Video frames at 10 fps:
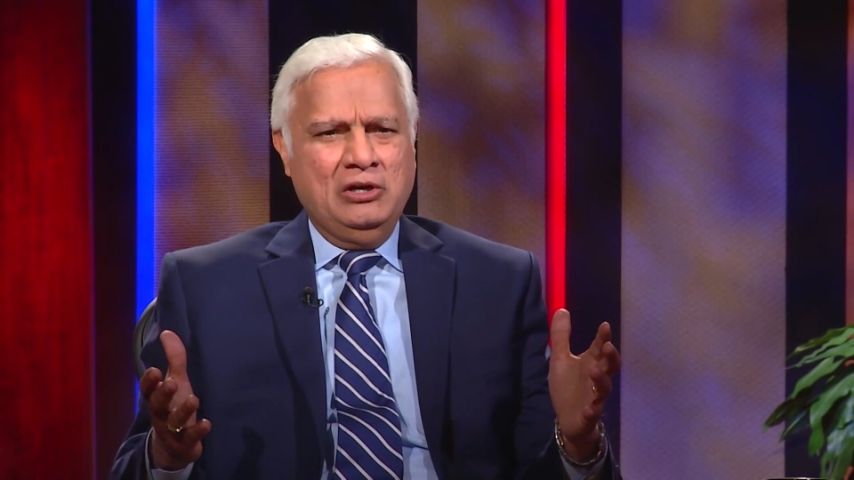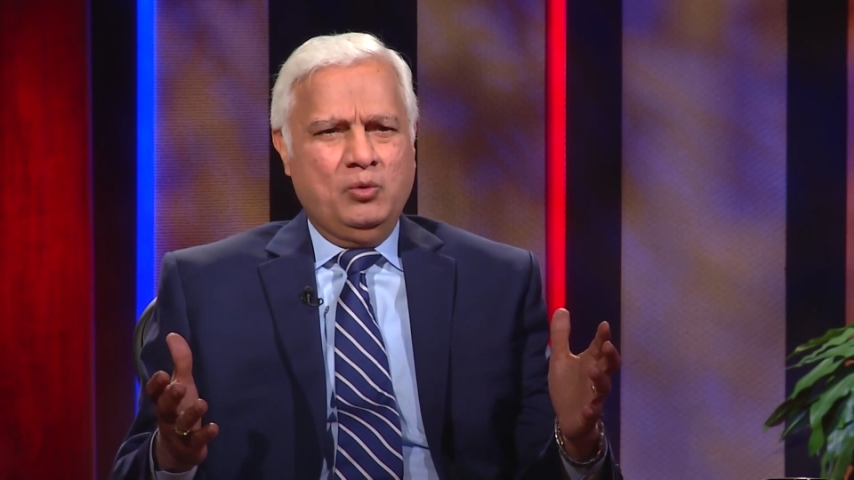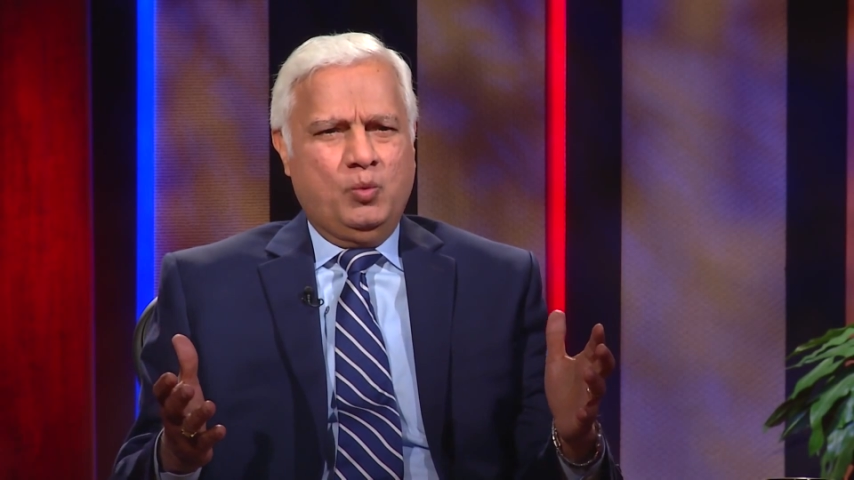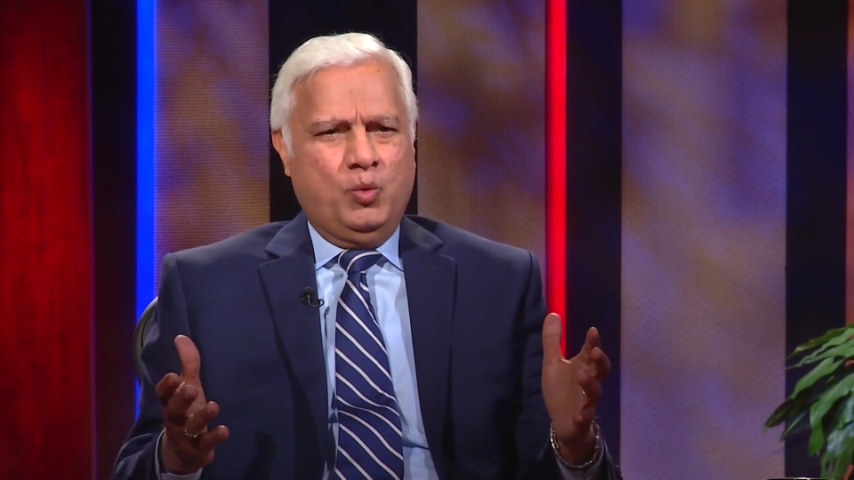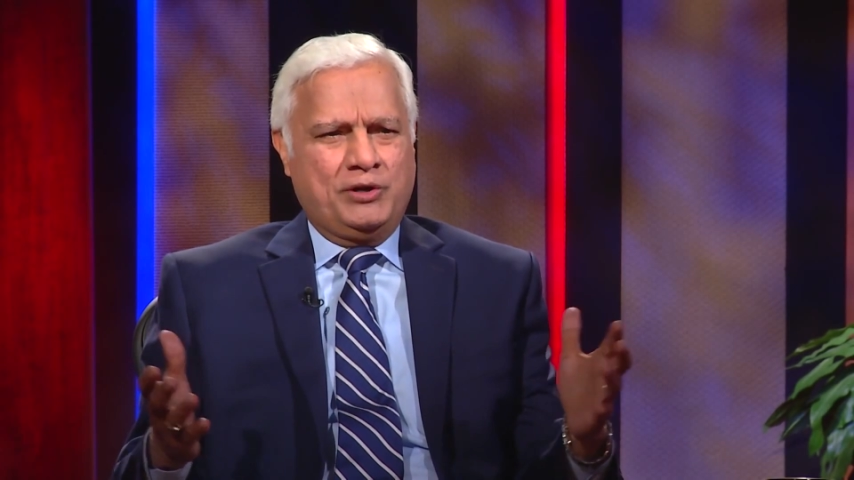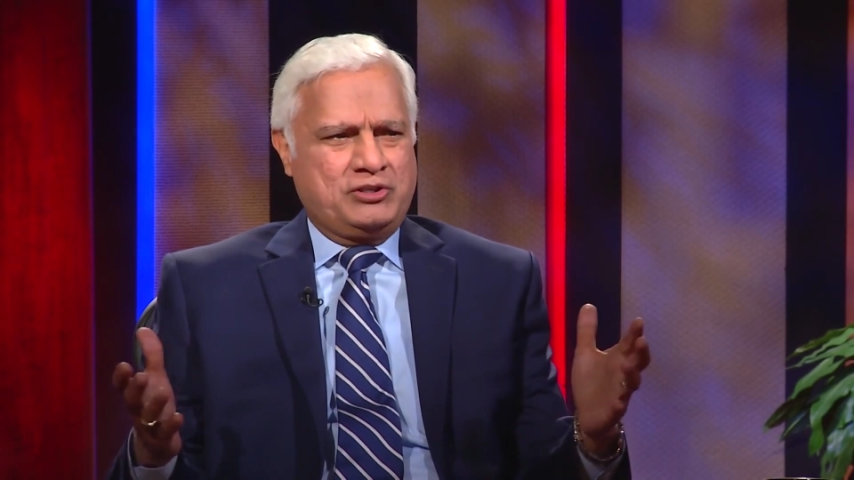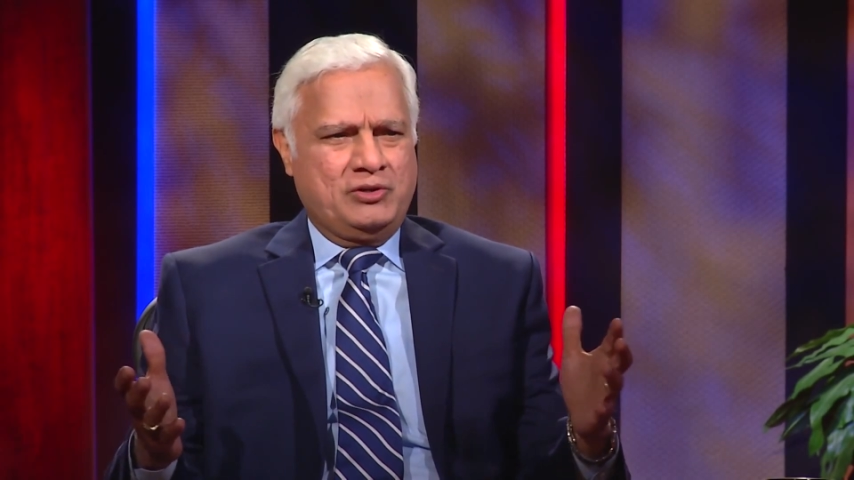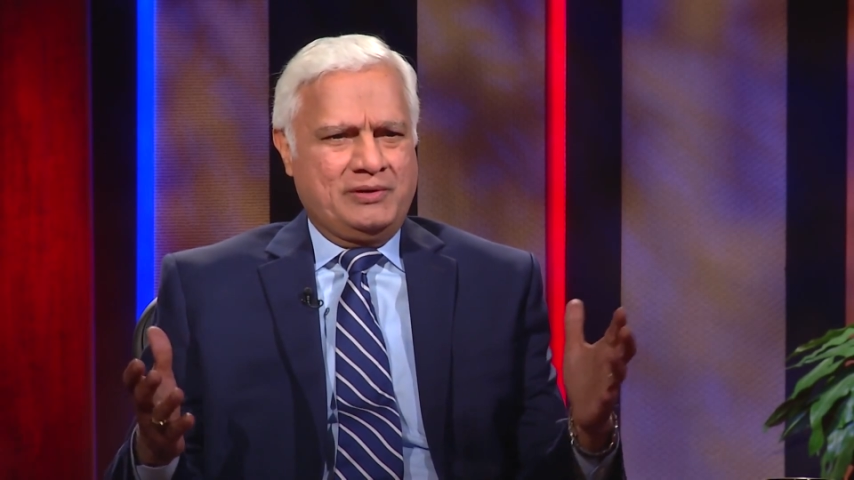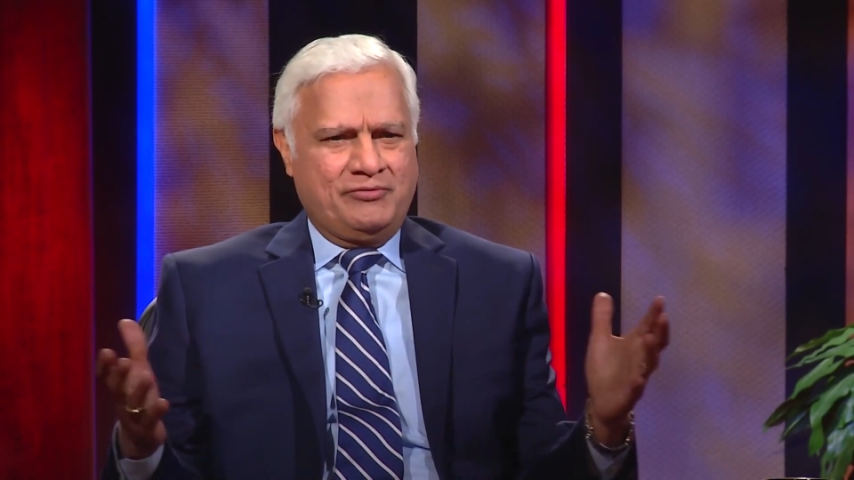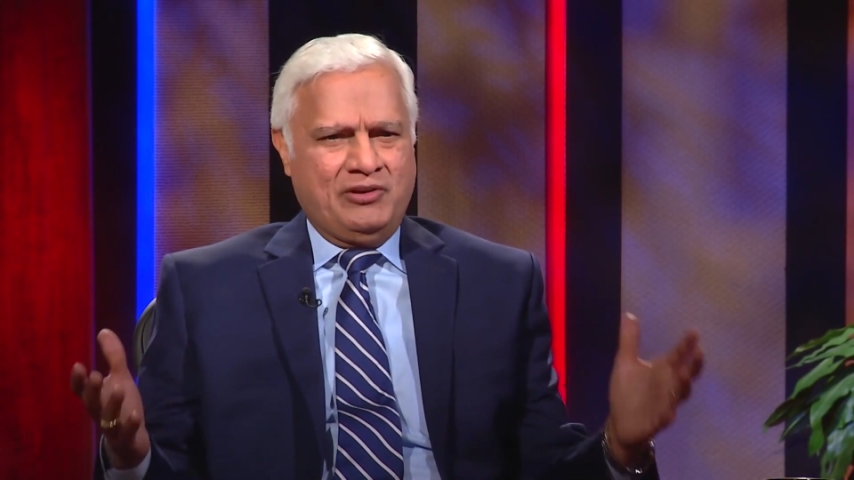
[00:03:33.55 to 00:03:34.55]
what
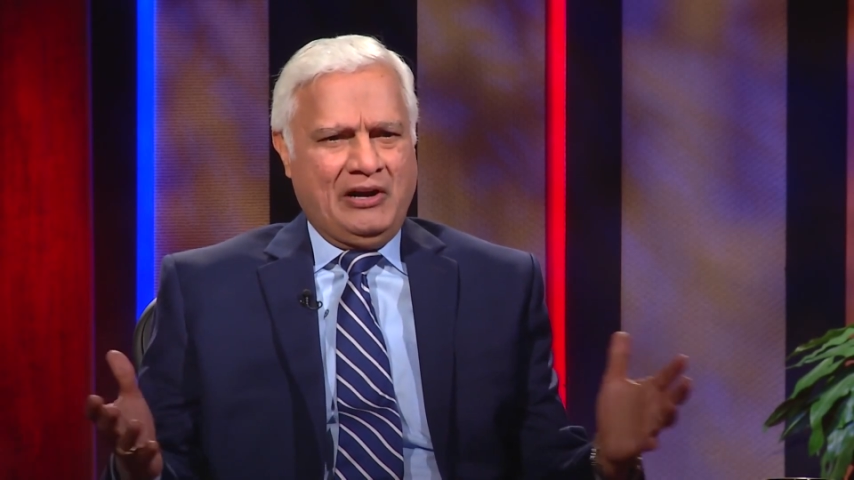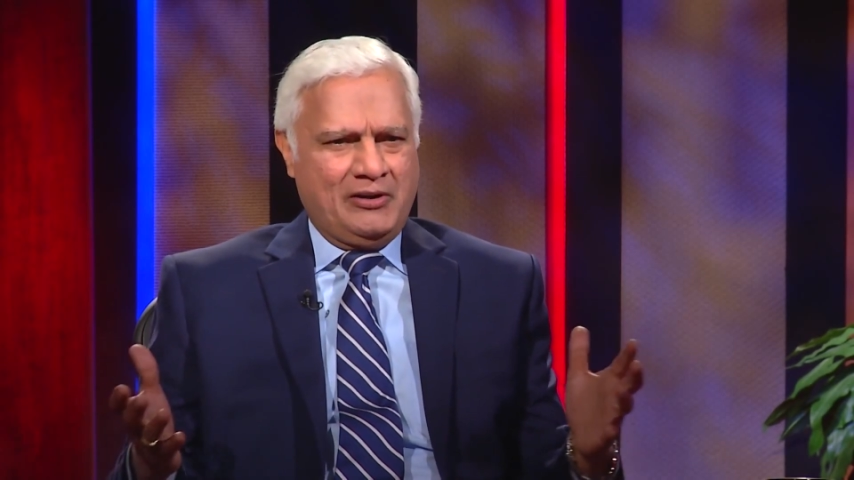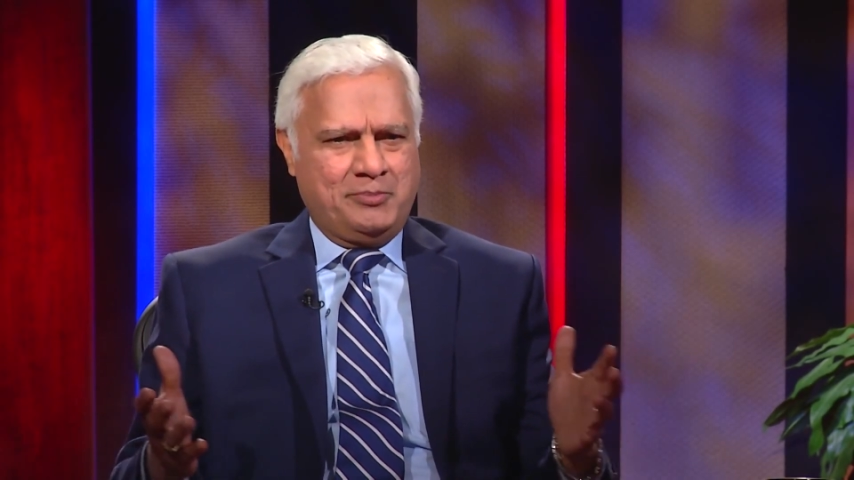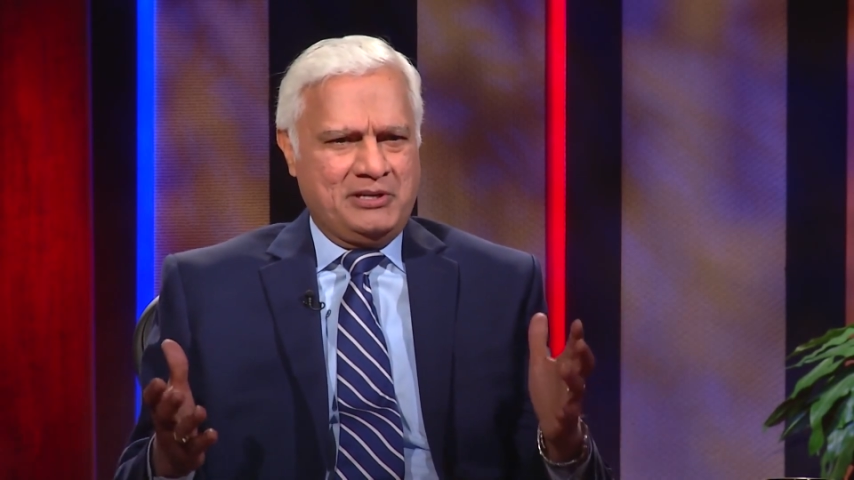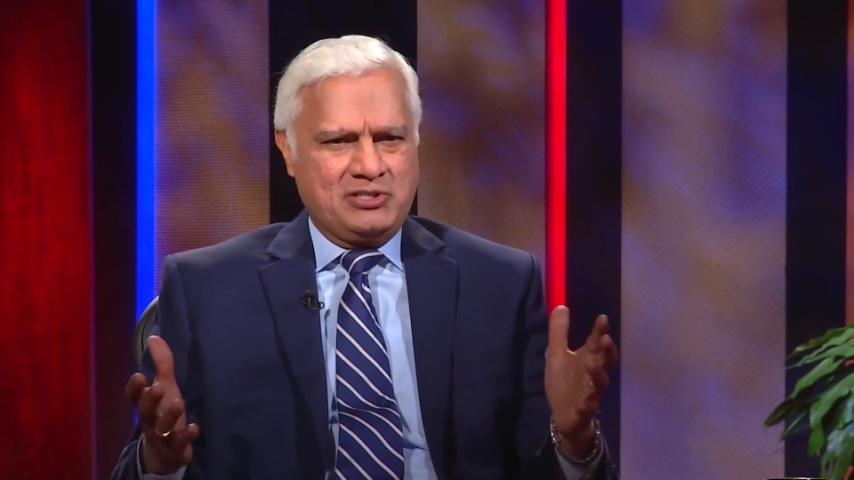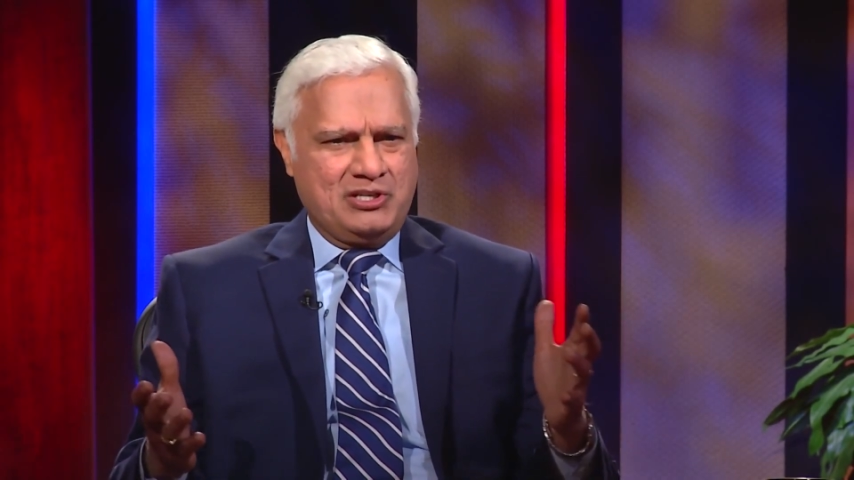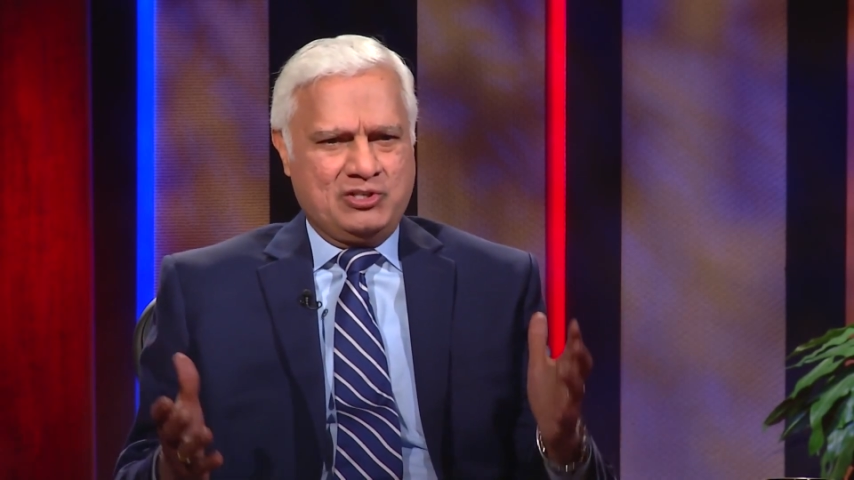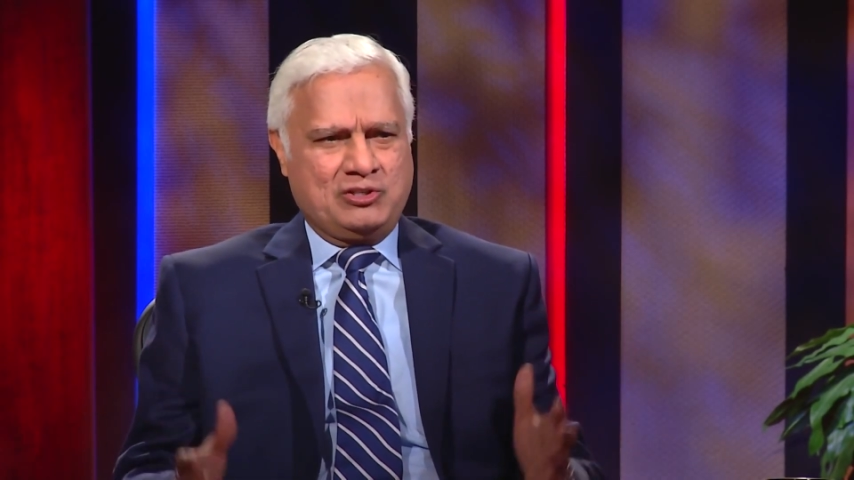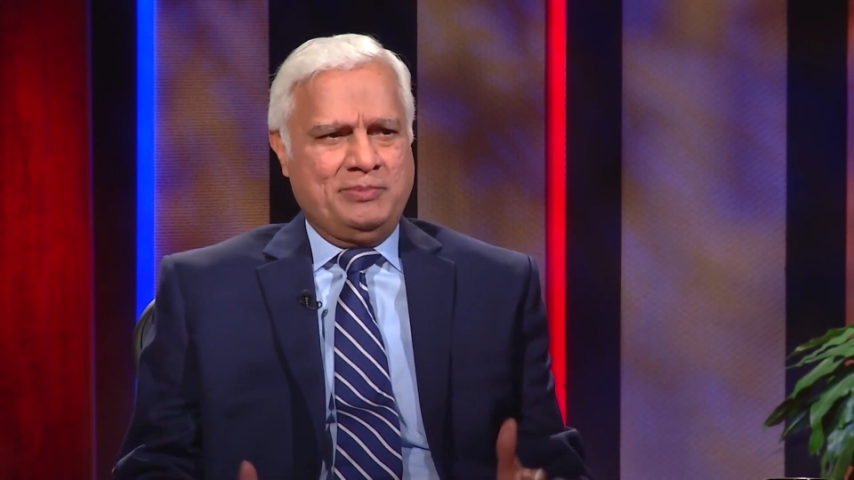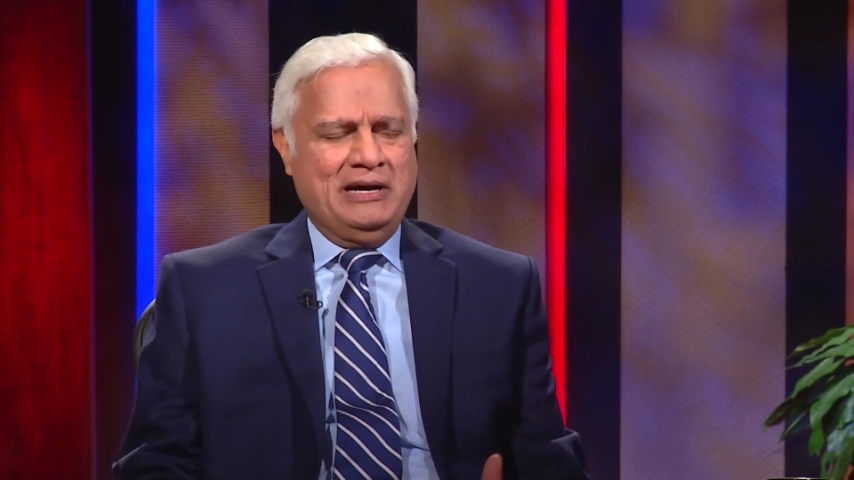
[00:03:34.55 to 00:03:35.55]
your environment
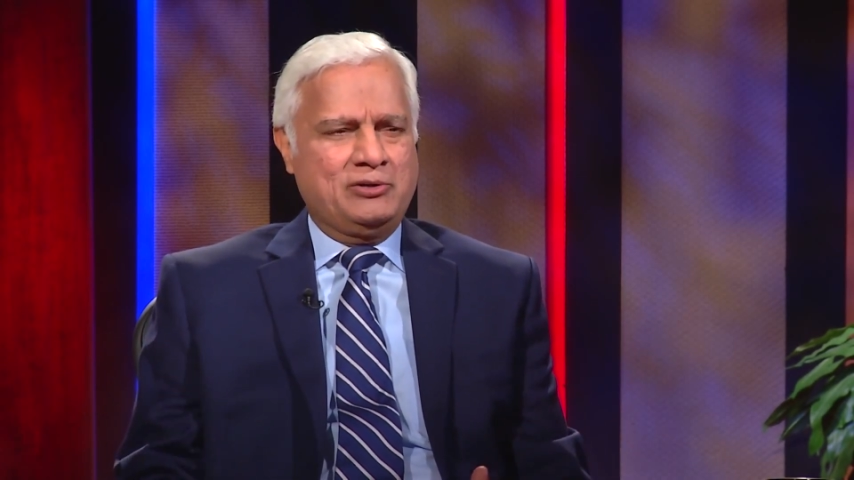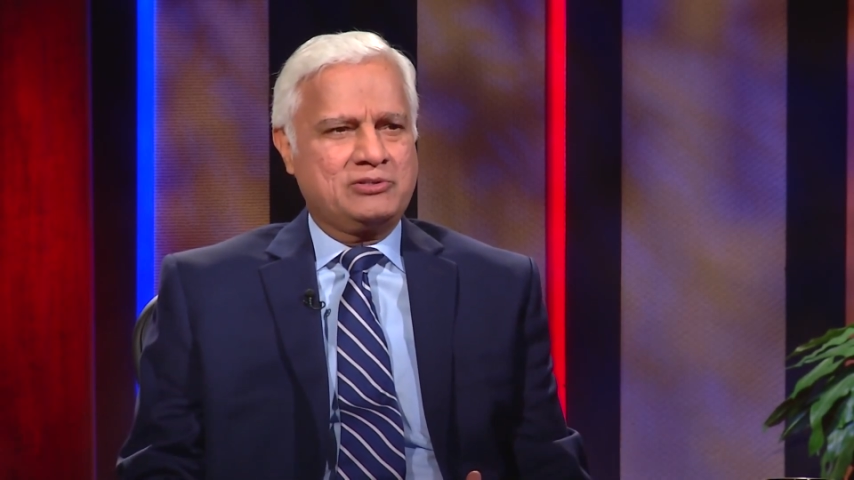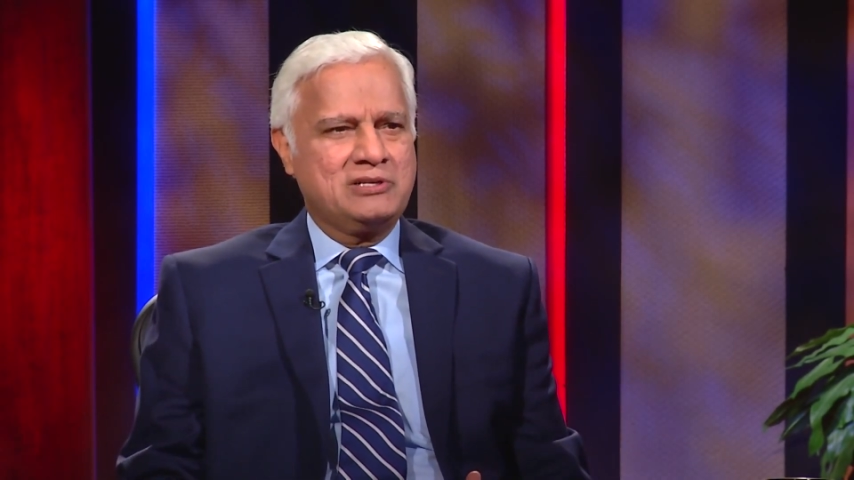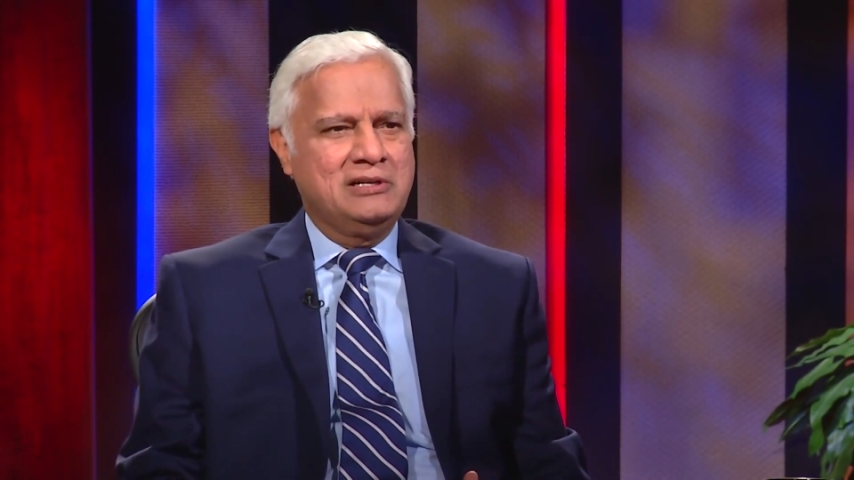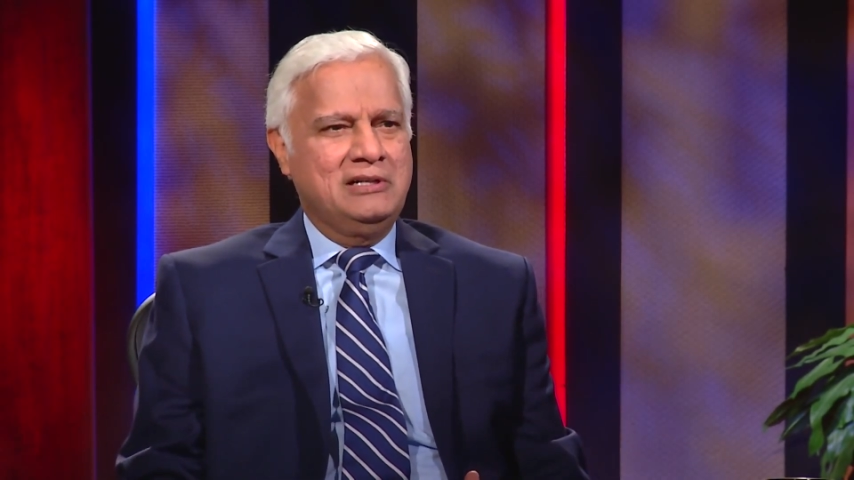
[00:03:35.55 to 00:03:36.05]
is about.